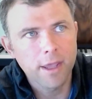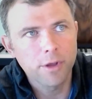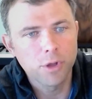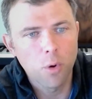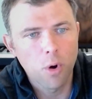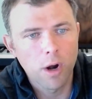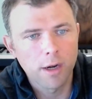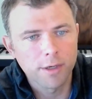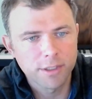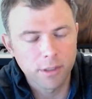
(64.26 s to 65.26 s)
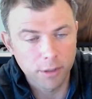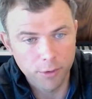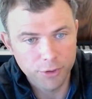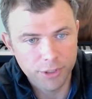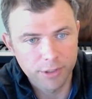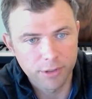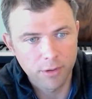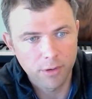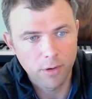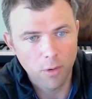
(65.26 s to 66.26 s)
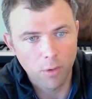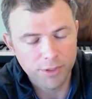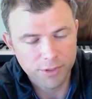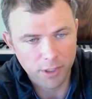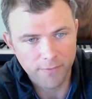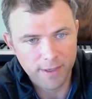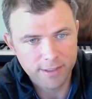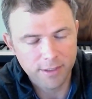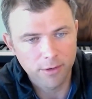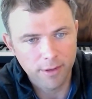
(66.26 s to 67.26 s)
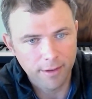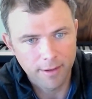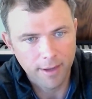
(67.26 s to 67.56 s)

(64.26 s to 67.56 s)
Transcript: your solution or service. So